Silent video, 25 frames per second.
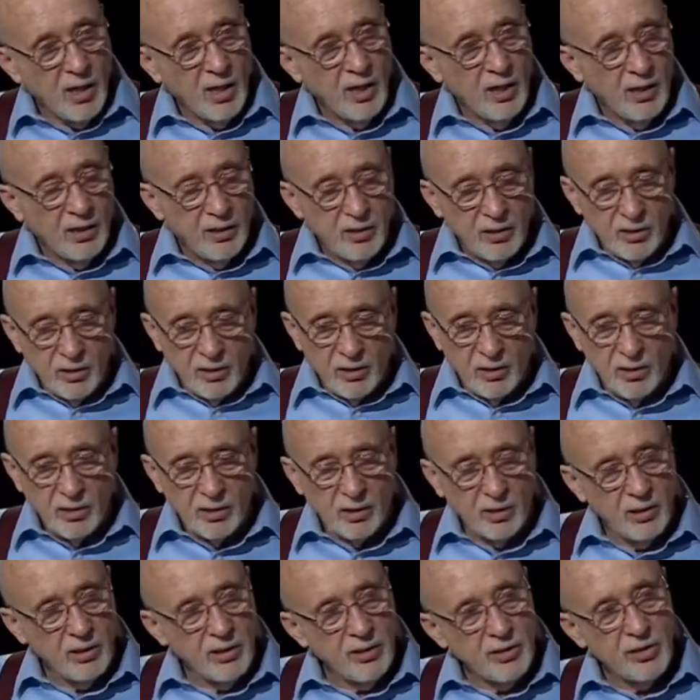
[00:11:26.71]
and
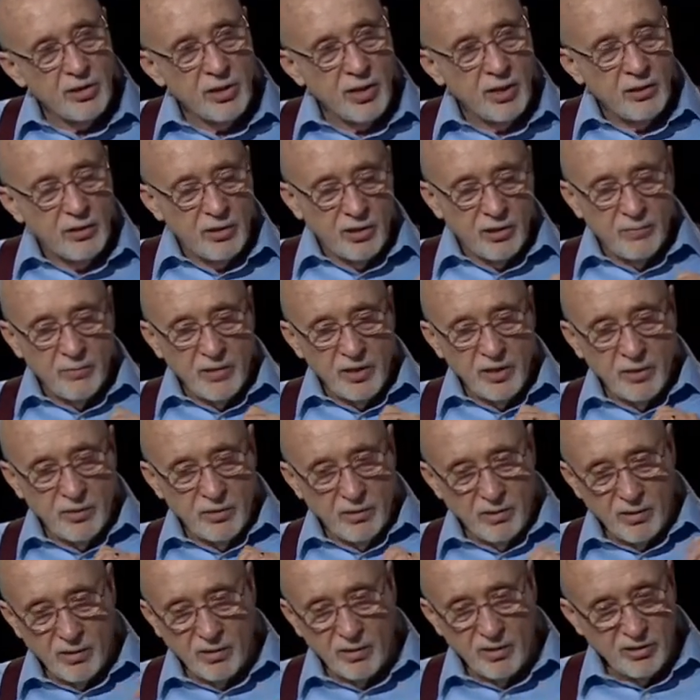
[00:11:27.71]
he said to me
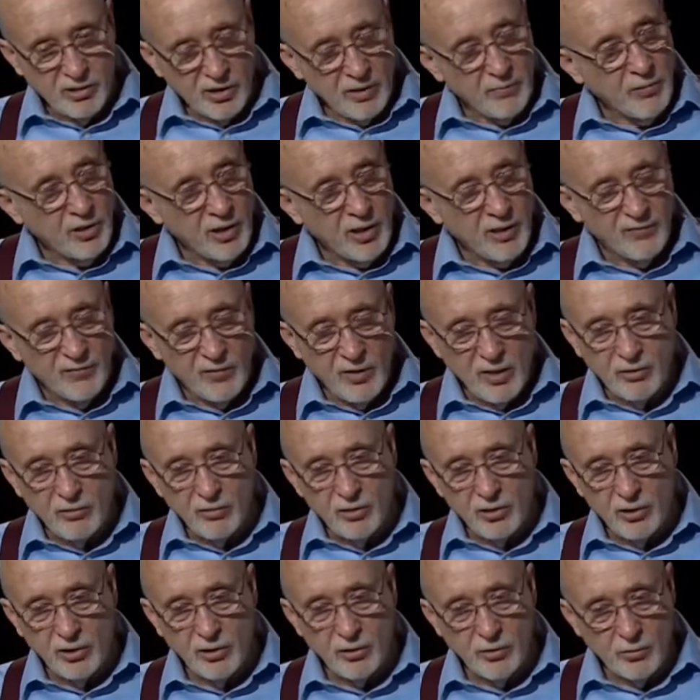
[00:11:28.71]
something I found
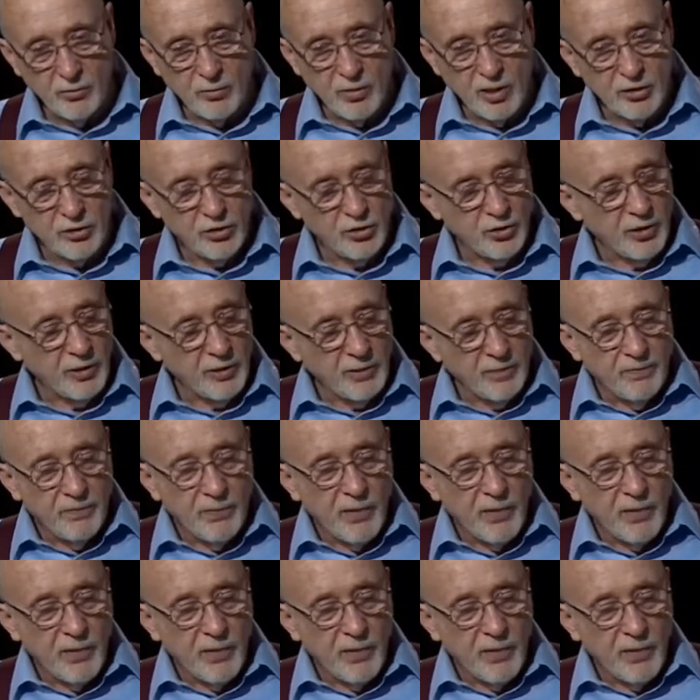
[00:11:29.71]
interesting.